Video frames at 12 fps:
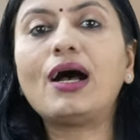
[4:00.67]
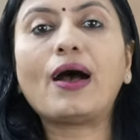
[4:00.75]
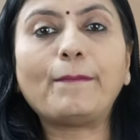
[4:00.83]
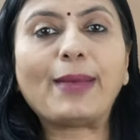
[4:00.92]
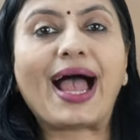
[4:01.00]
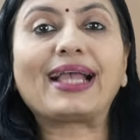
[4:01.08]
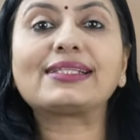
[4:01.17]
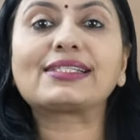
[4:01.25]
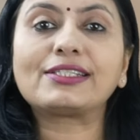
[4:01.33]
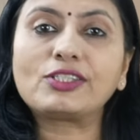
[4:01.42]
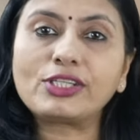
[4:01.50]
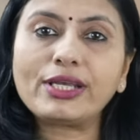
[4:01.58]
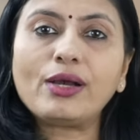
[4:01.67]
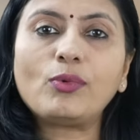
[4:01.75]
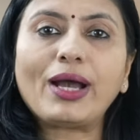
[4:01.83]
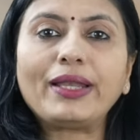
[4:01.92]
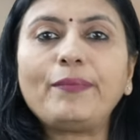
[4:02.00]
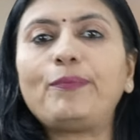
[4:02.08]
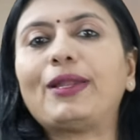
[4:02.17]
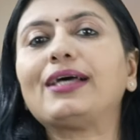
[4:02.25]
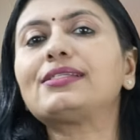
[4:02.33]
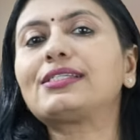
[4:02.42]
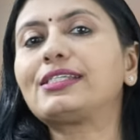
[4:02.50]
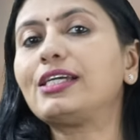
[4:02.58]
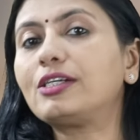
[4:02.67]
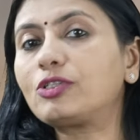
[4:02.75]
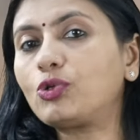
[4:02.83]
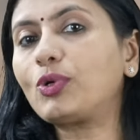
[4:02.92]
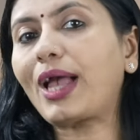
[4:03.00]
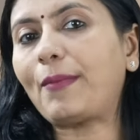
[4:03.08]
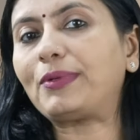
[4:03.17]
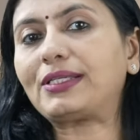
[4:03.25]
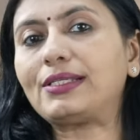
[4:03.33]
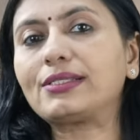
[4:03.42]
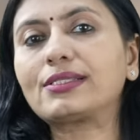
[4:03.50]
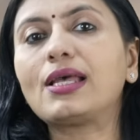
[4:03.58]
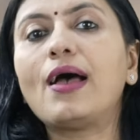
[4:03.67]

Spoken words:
a bank's Tier 1 plus Tier 2 capitals